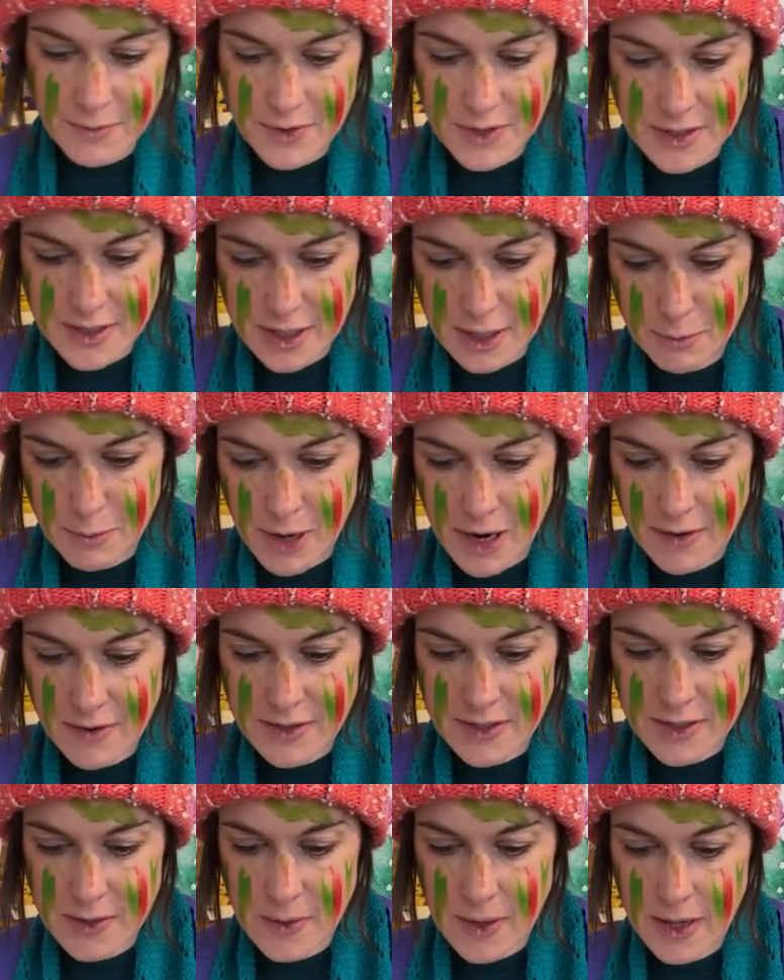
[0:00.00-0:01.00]
us to do
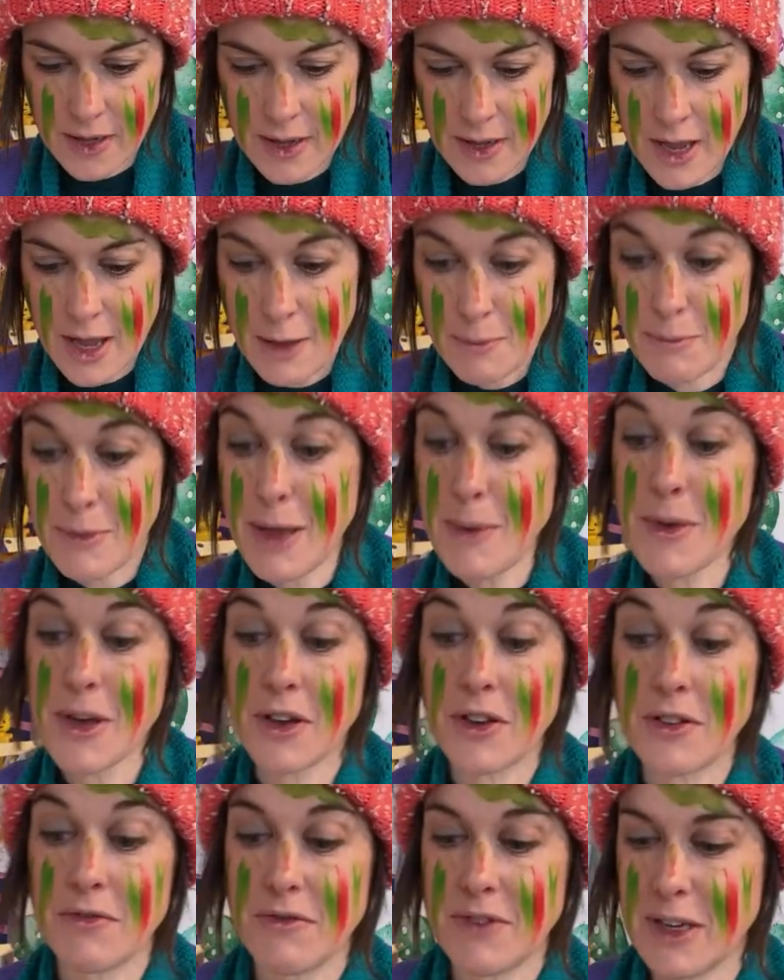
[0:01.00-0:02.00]
pirates as well. Maybe I
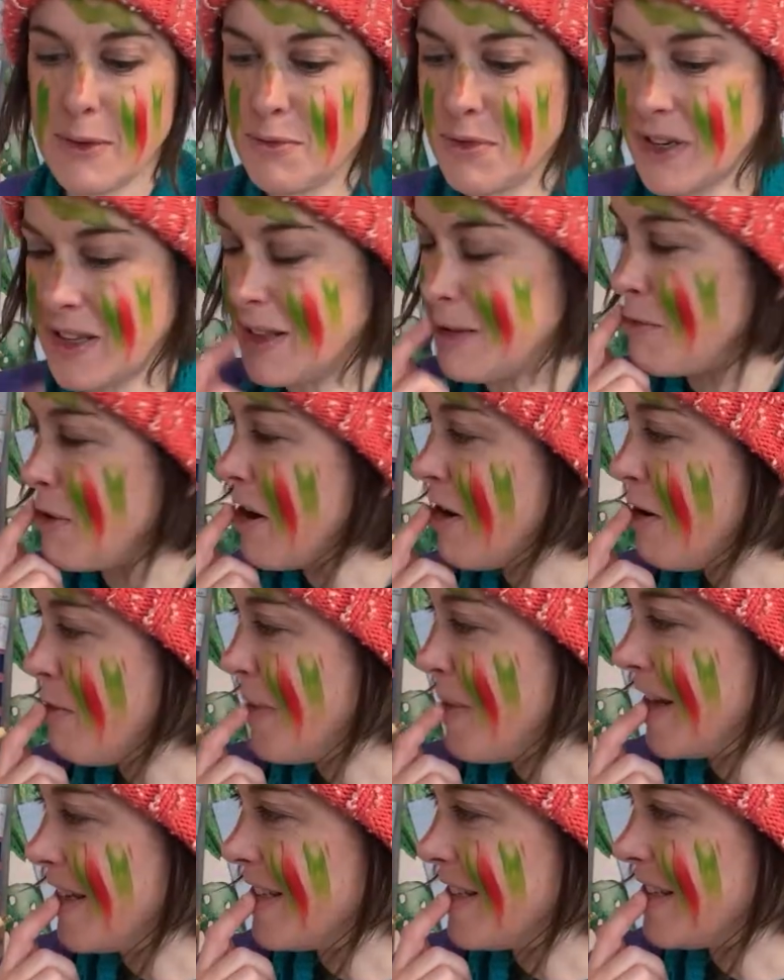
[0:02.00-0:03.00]
could reprint the pirate
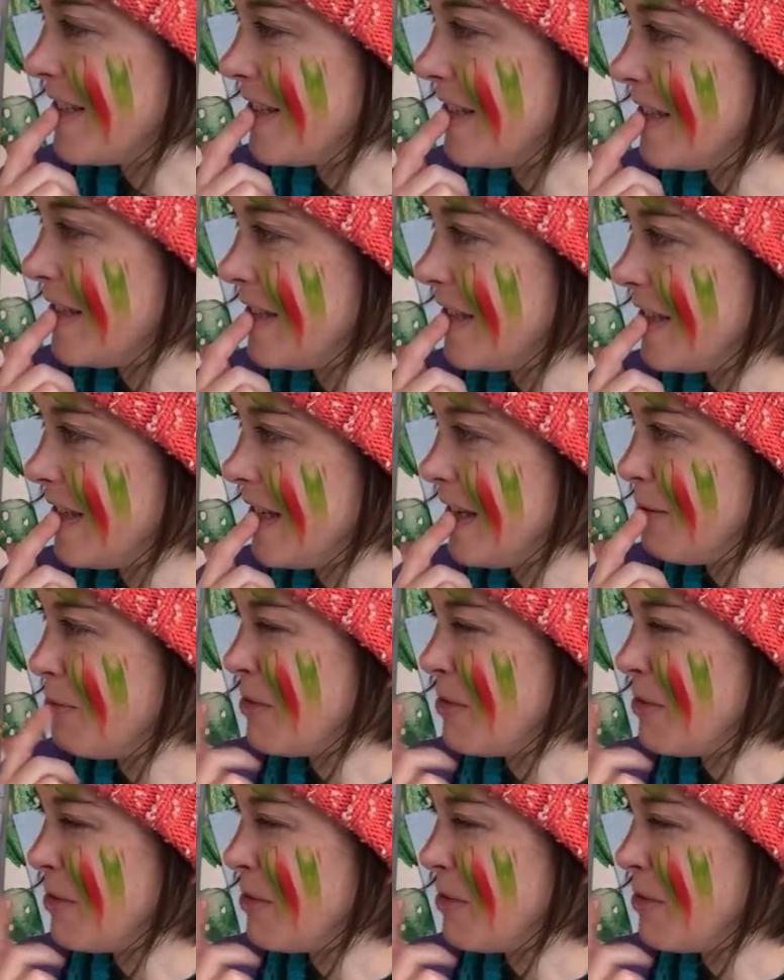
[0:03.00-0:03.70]
magazine,